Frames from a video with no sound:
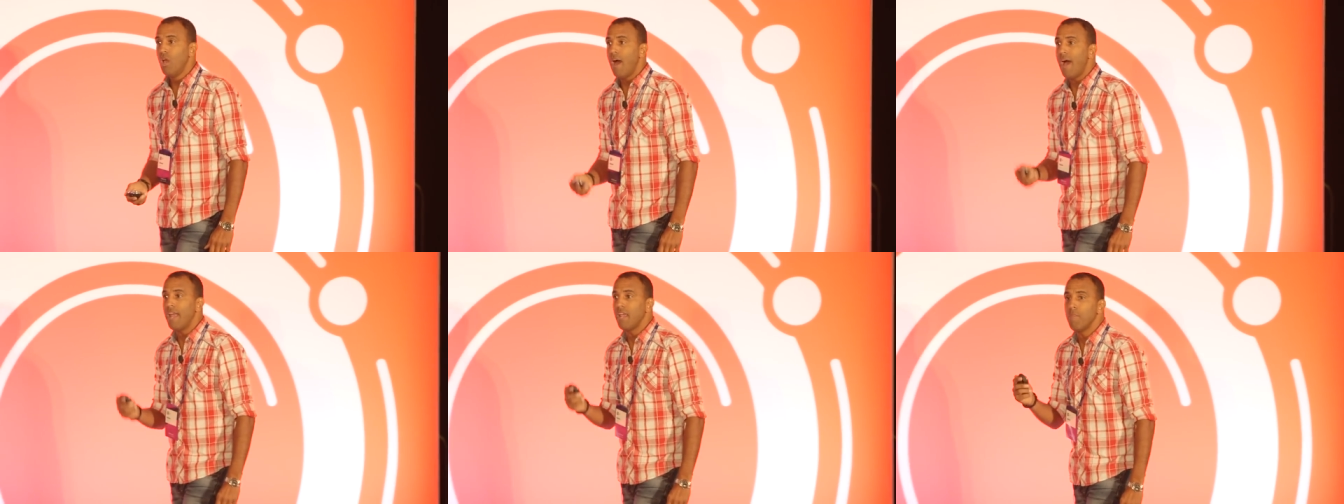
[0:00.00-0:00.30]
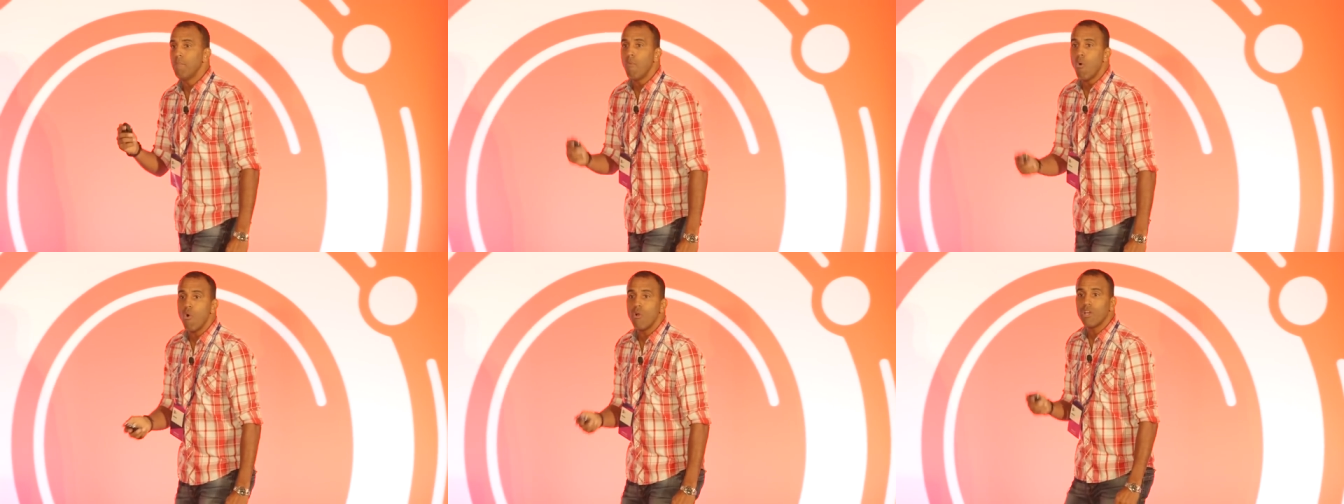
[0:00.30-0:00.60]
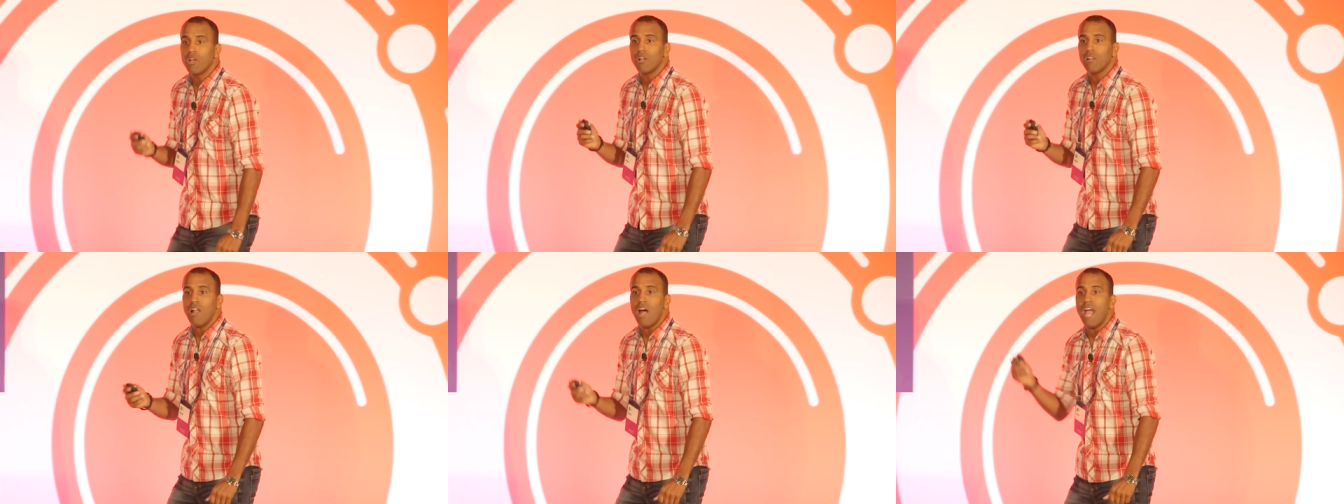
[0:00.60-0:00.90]
I am more
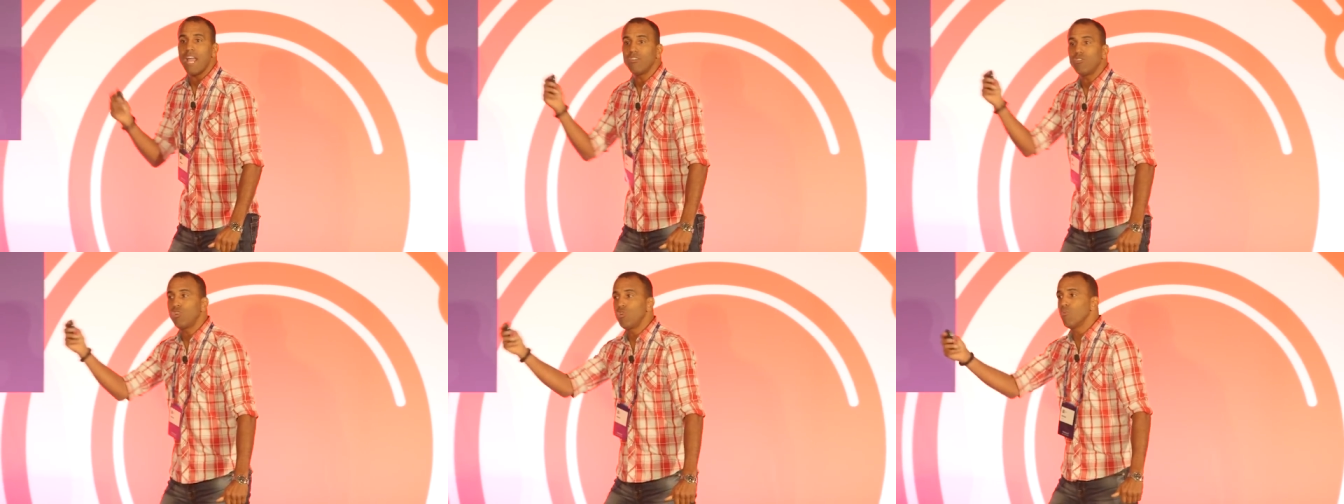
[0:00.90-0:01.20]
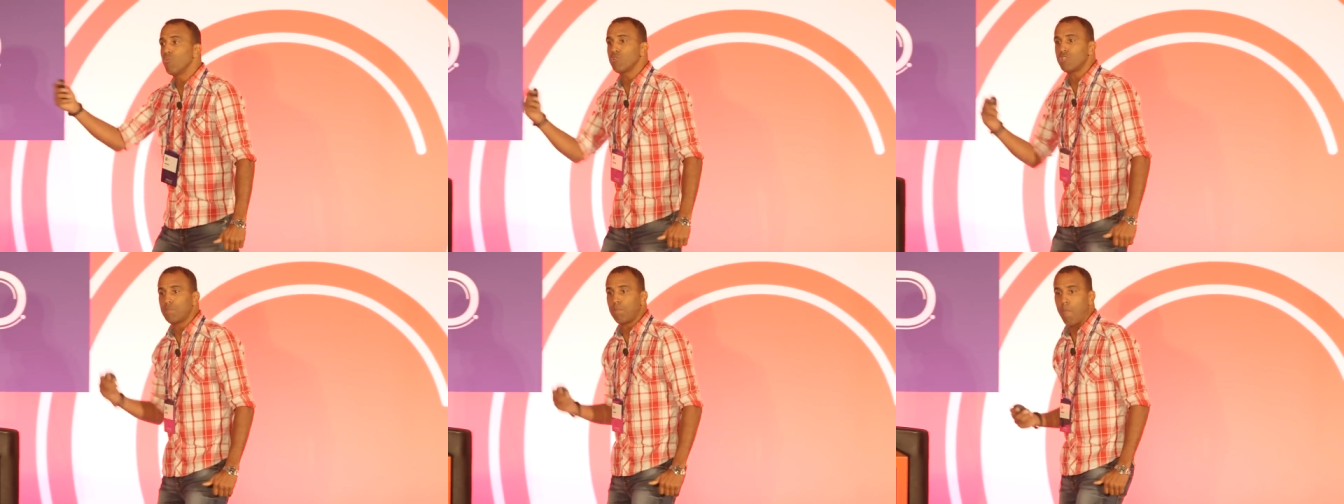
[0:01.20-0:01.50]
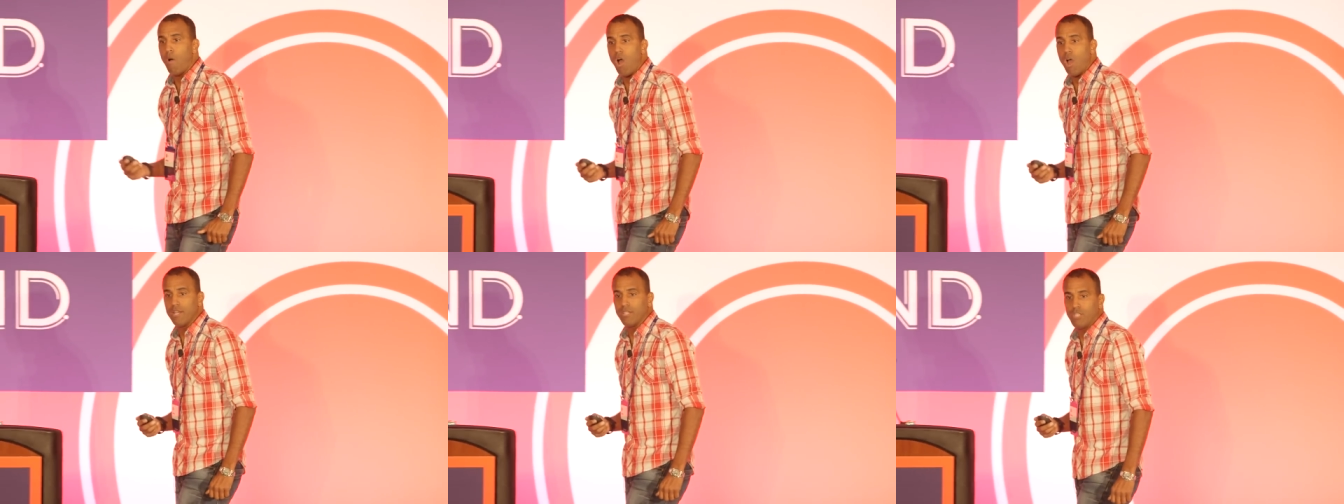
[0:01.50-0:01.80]
inclined to
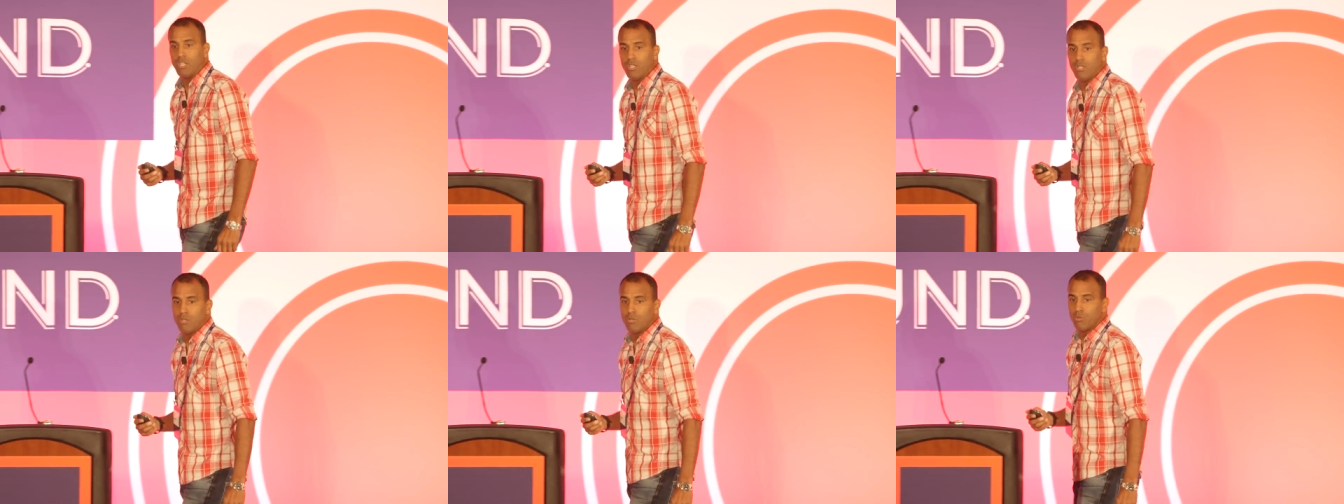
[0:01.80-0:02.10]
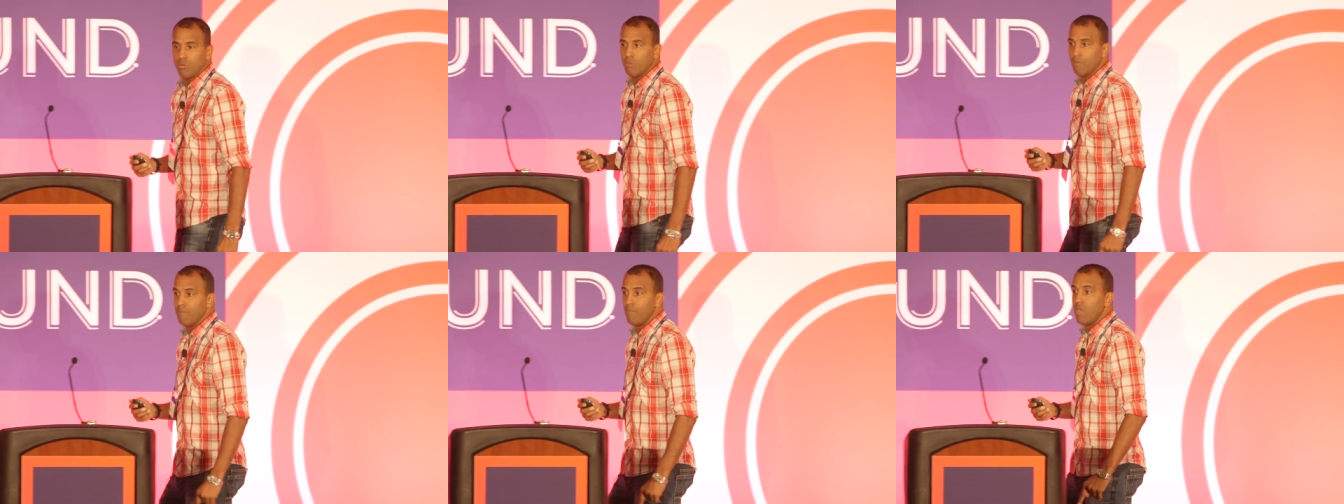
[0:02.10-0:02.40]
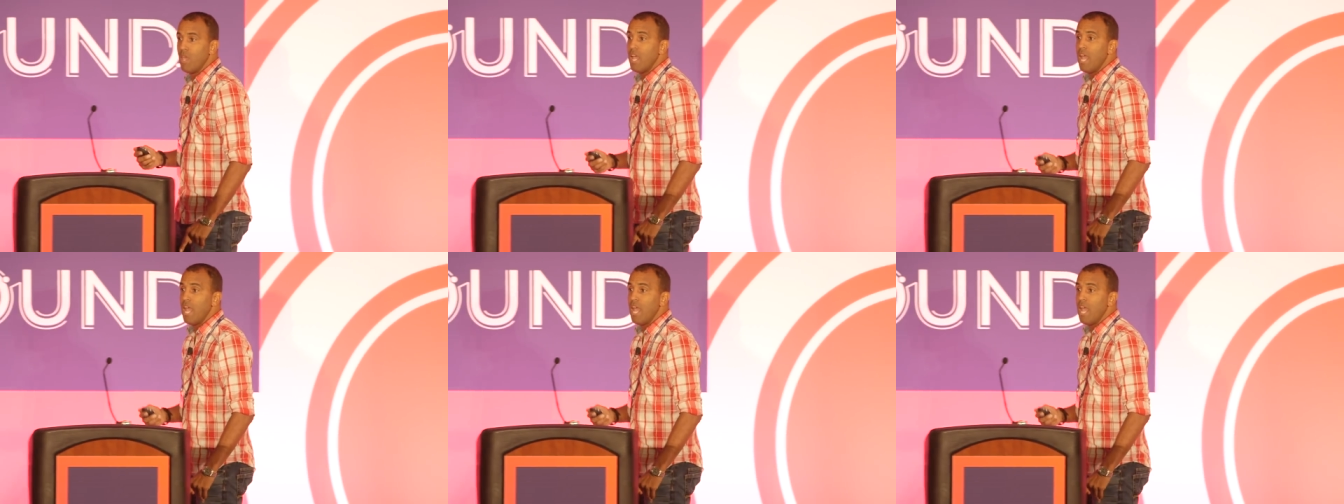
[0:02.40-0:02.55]
respond to you.